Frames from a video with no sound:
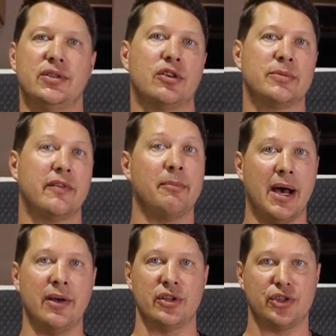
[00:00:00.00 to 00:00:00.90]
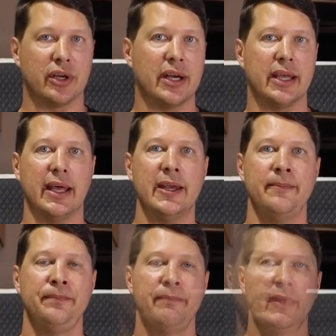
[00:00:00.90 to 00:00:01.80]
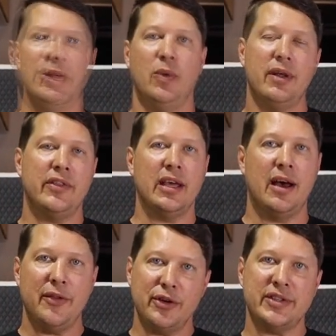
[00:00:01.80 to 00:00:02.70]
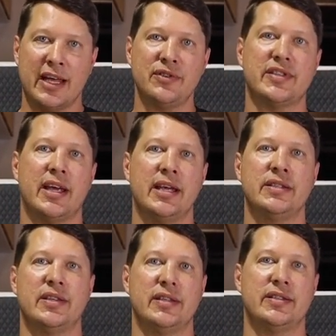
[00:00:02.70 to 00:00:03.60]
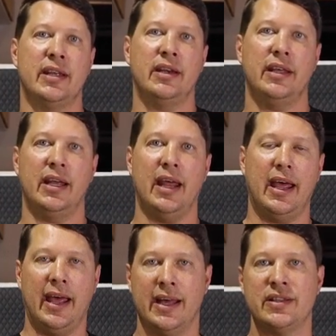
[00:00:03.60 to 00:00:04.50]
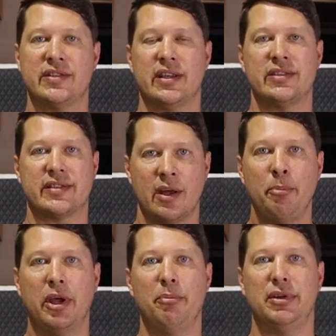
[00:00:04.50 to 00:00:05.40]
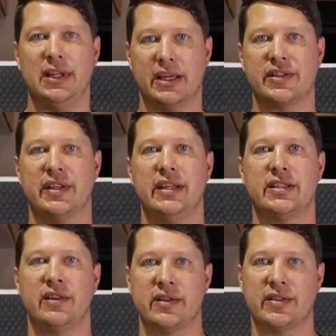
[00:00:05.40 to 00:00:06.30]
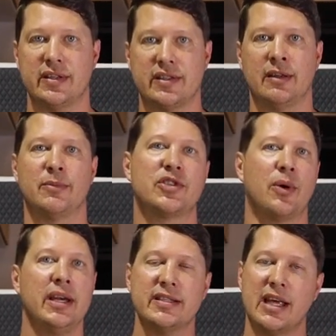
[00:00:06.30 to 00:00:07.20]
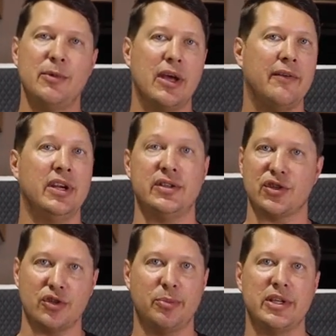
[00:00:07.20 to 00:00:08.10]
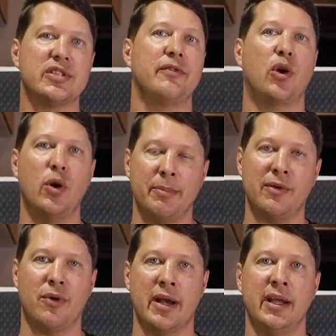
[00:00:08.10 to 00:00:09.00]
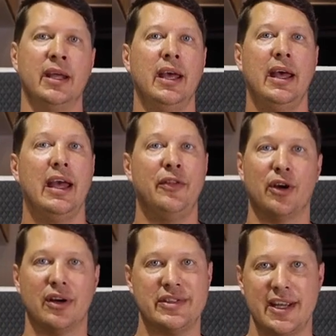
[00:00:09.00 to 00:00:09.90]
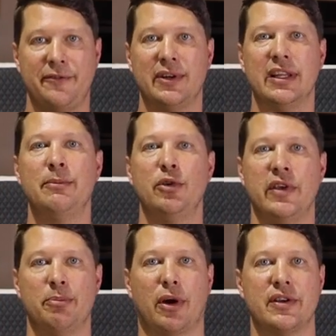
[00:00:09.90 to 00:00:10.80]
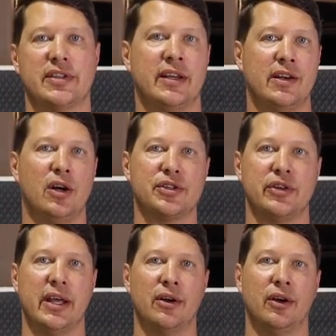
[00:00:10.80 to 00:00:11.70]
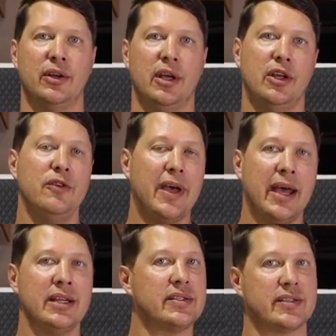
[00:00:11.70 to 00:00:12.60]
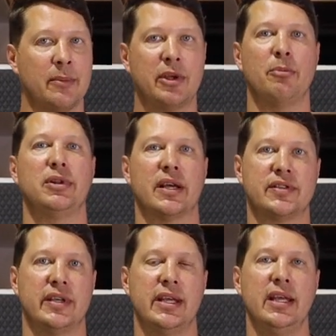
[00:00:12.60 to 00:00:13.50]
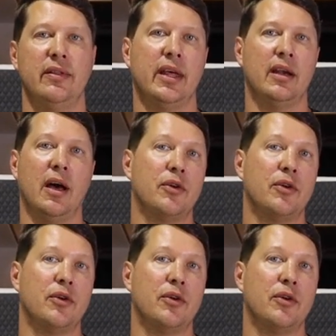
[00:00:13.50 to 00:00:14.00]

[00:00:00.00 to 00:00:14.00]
in terms of the mileage you're gonna get. One of the other downsides is that it adds some complexity to the system. So anytime you have an additional piece of equipment running and there are definitely moving parts on an alternator, you've added some complexity that